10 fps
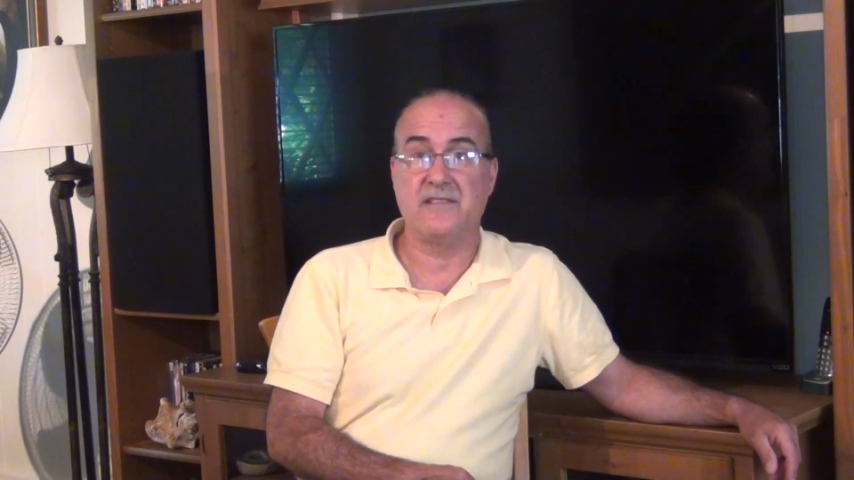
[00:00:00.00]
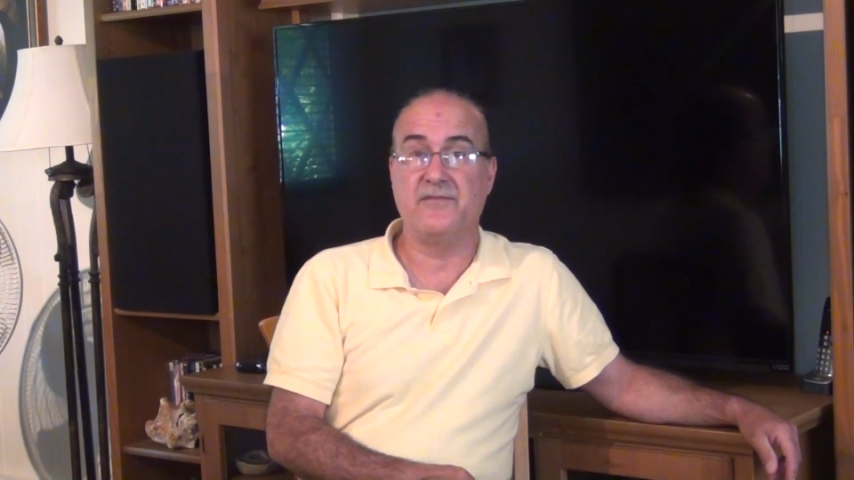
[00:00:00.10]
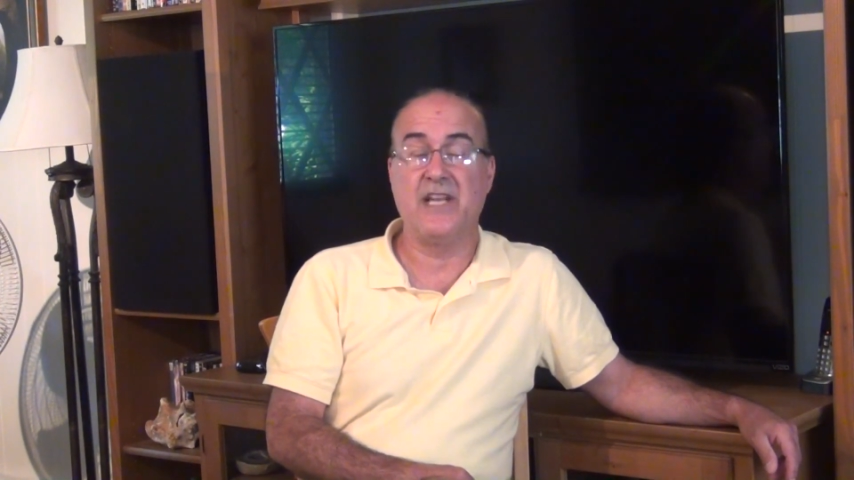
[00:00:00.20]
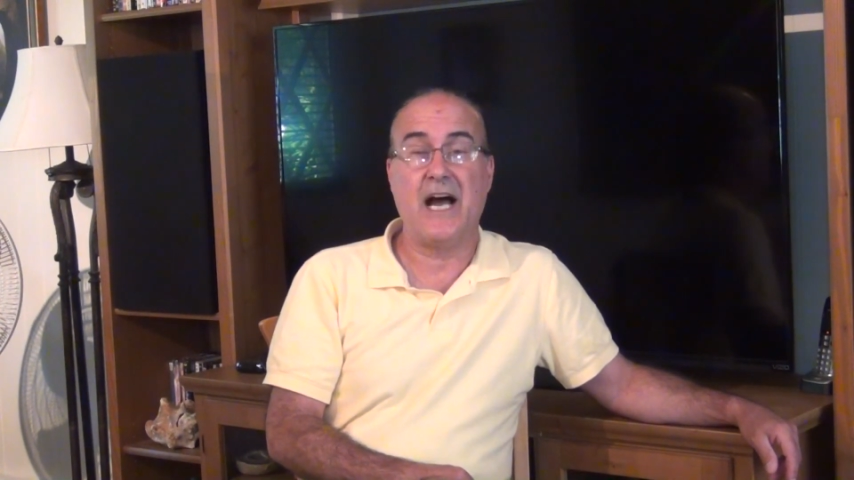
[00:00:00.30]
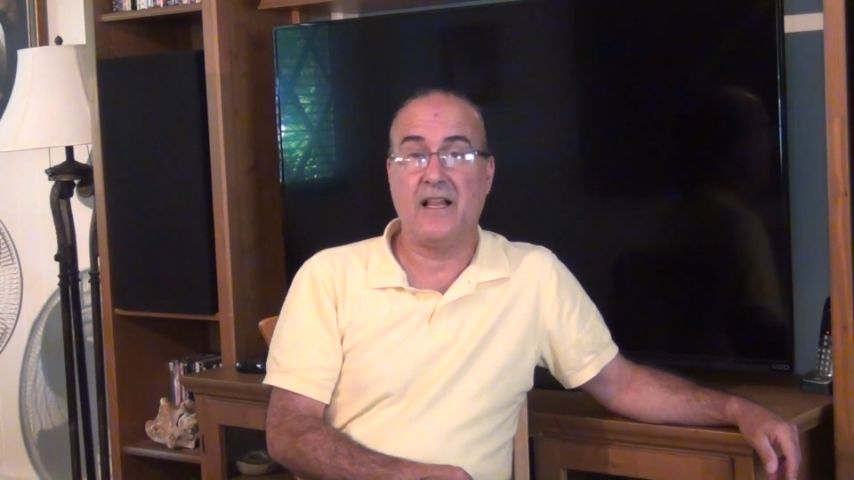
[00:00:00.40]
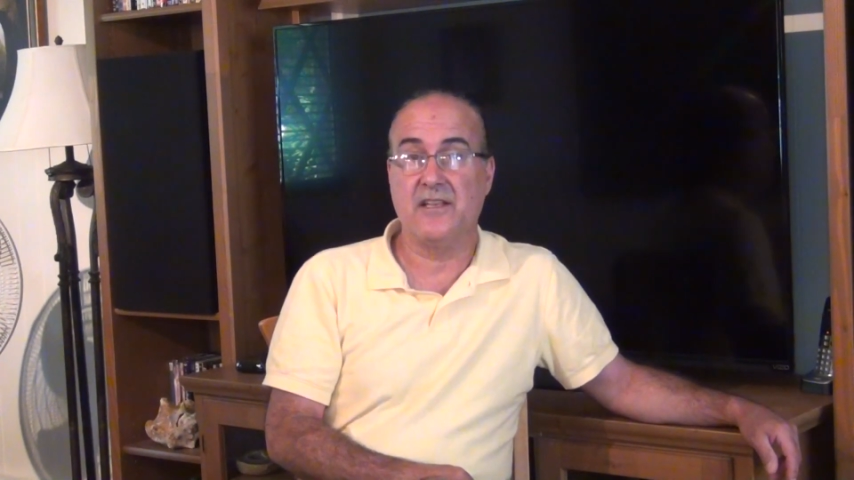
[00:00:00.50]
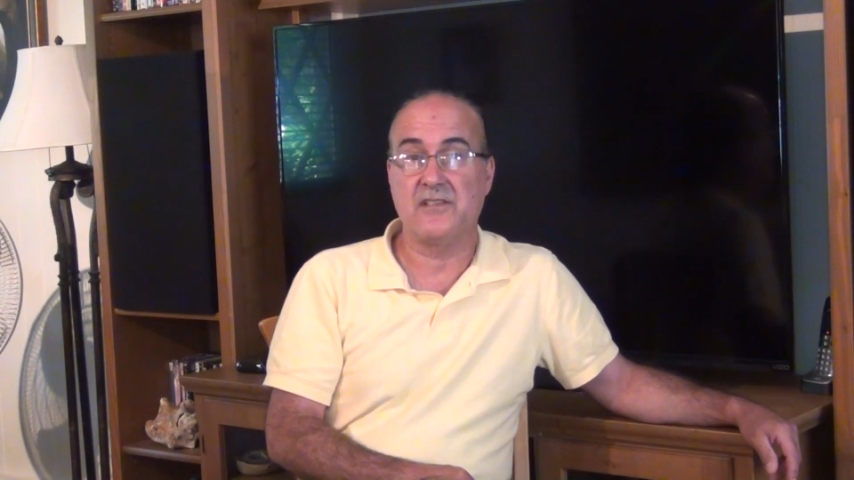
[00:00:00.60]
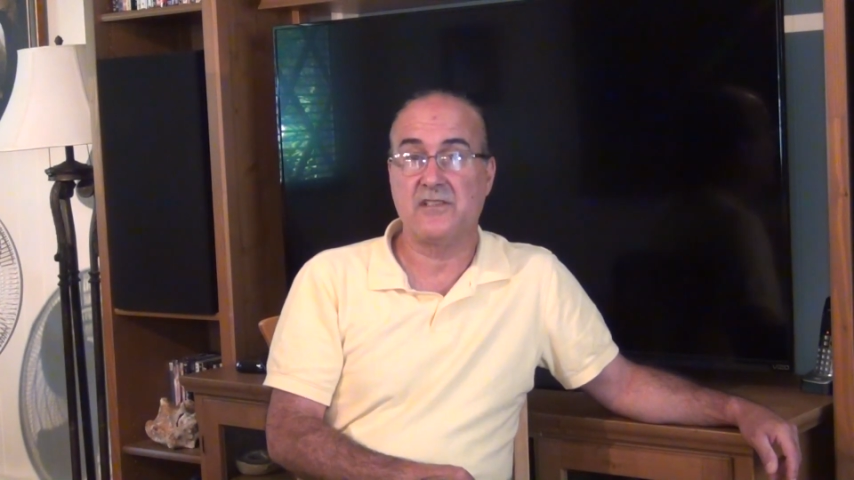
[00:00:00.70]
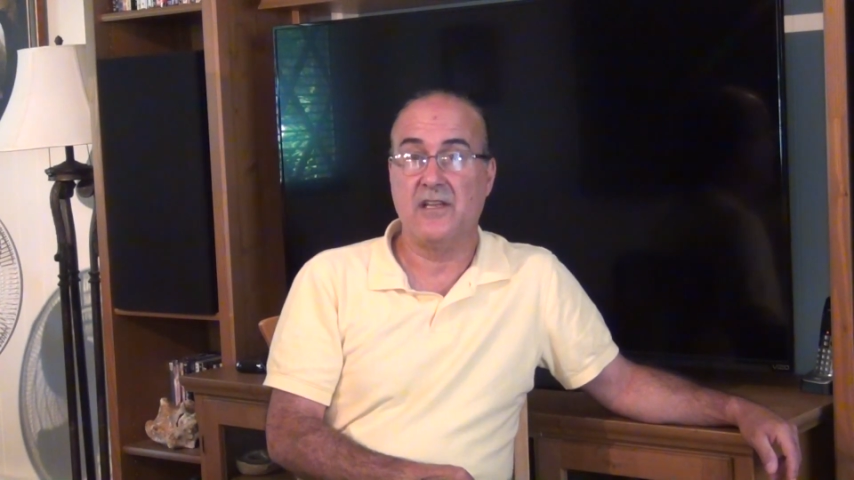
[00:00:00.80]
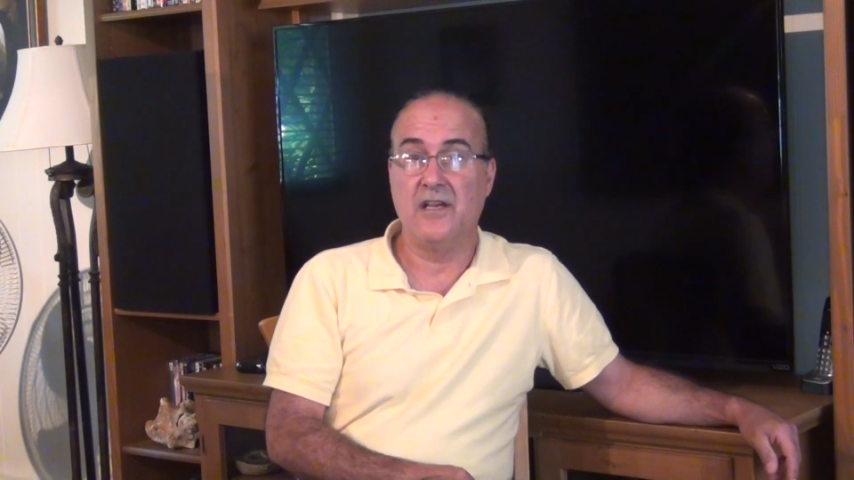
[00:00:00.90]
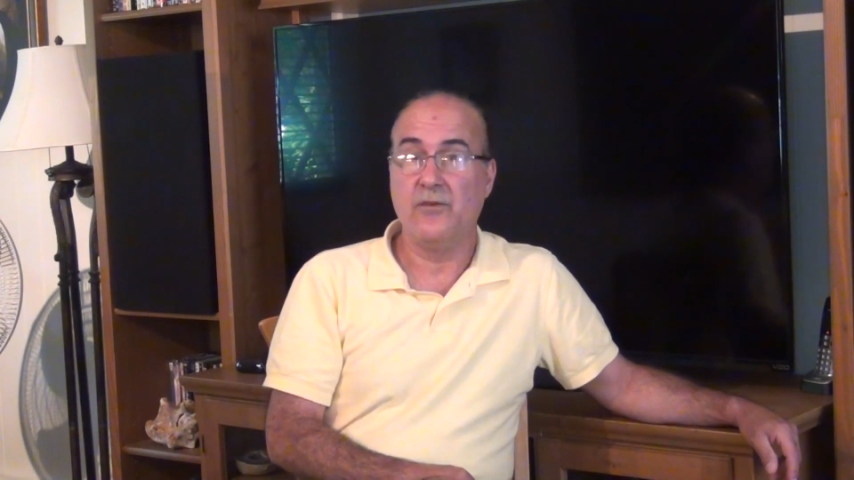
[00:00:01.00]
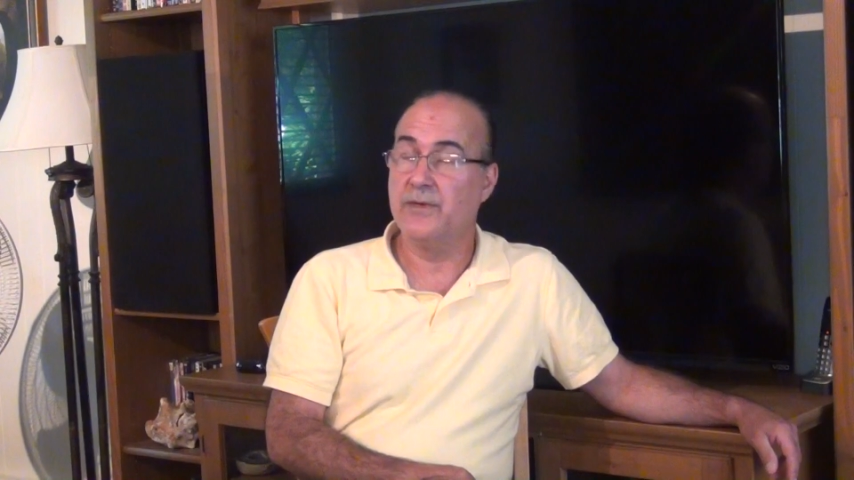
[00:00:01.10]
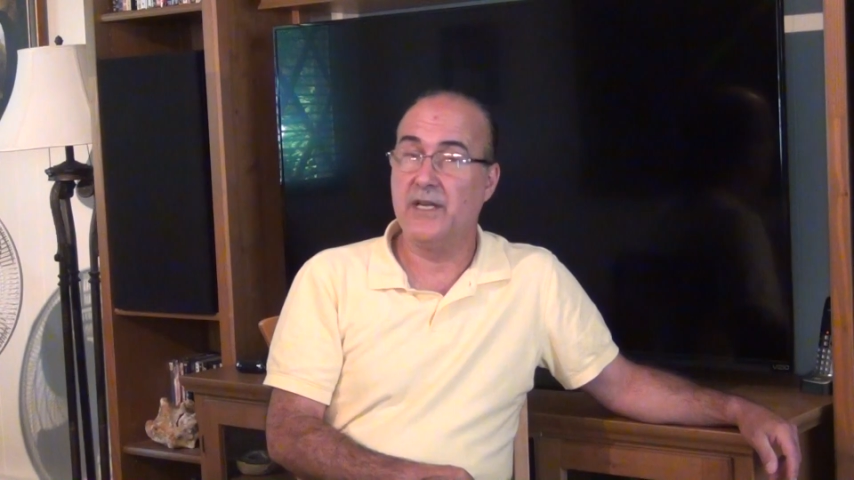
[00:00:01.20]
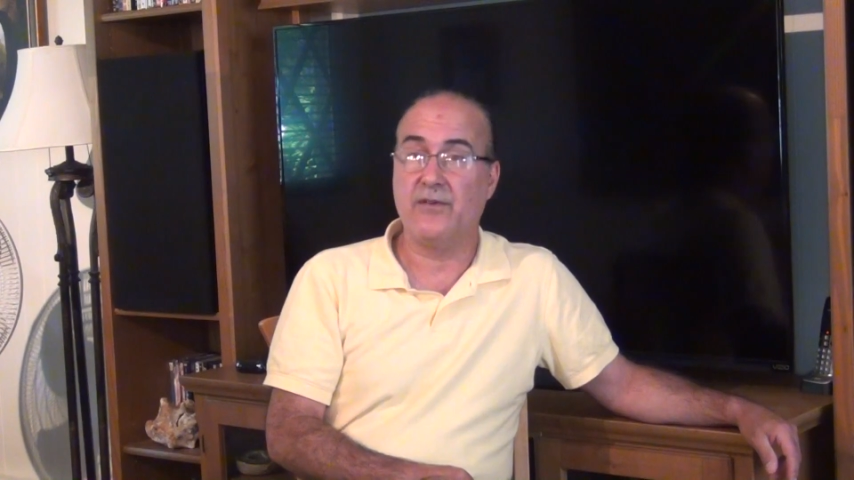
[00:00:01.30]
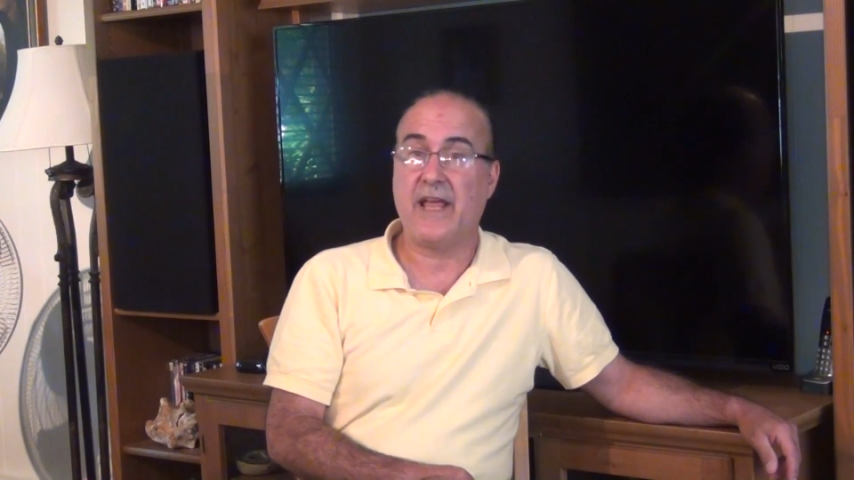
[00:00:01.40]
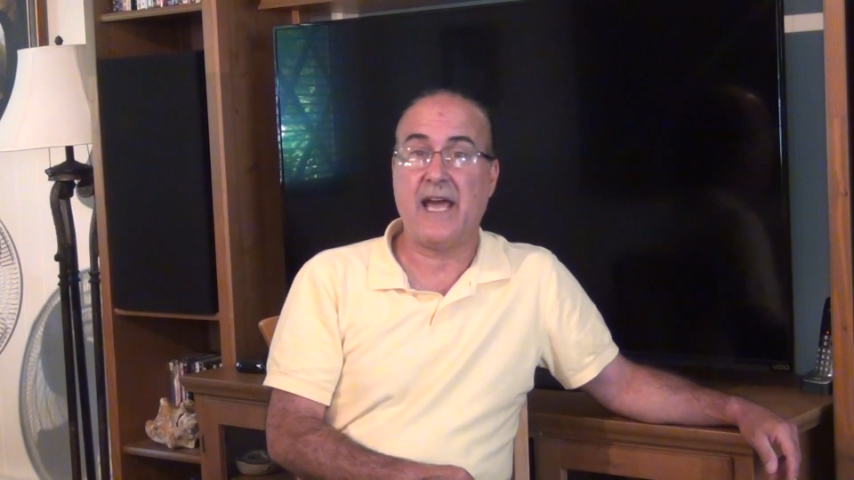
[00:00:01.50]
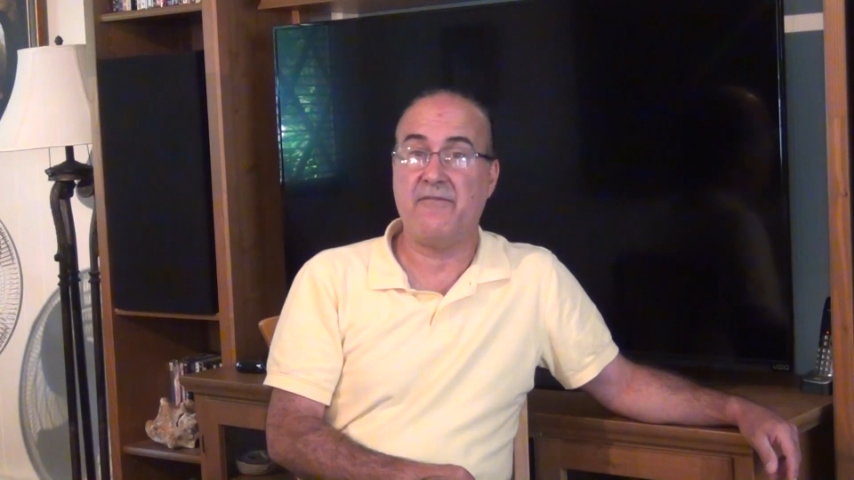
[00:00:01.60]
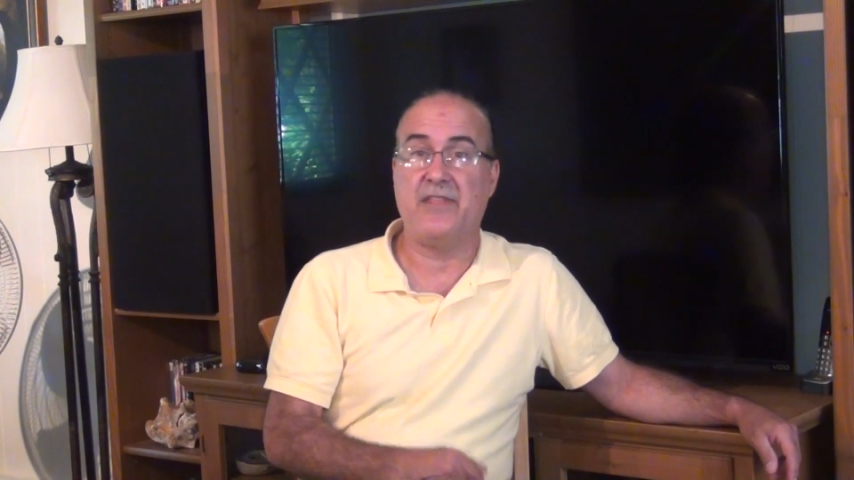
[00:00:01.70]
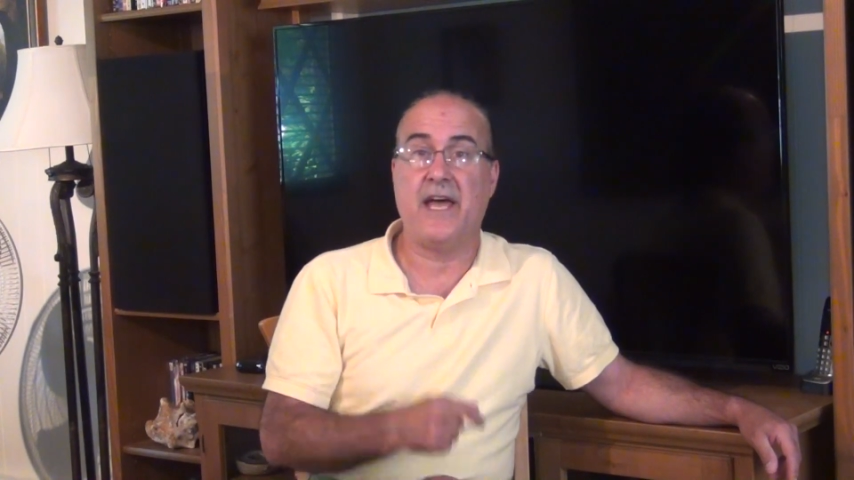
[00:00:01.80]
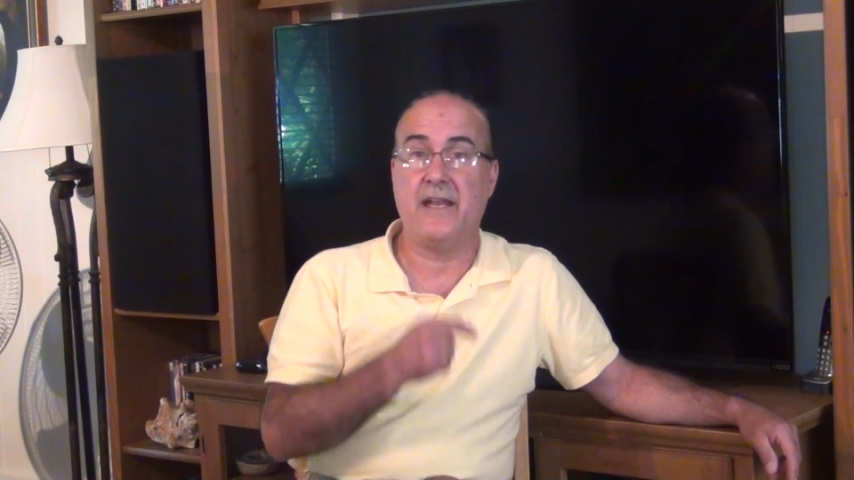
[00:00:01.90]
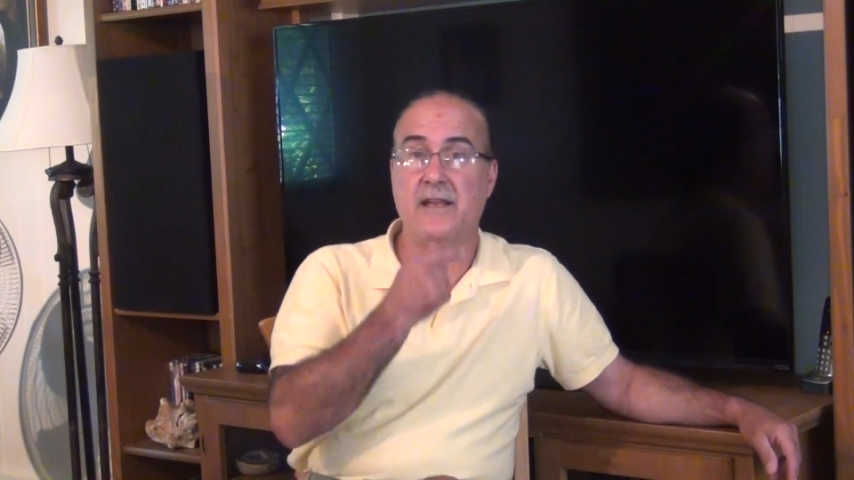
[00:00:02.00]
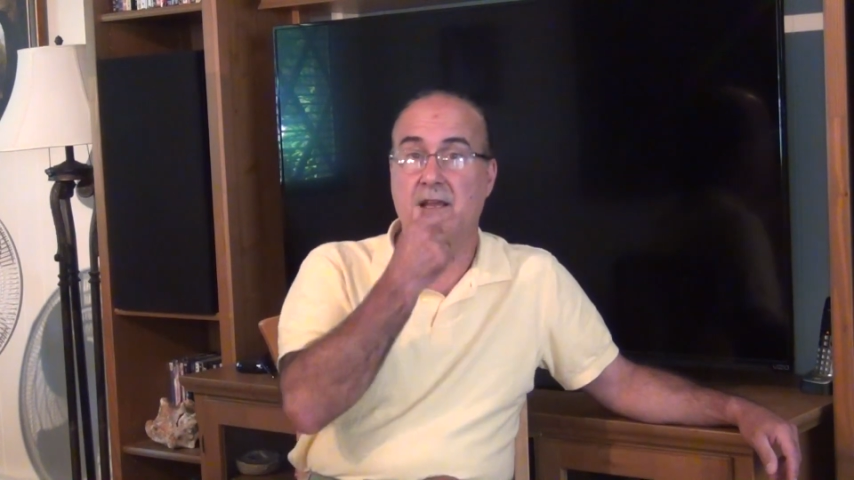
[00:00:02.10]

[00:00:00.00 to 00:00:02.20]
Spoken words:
of dollars. We don't have that.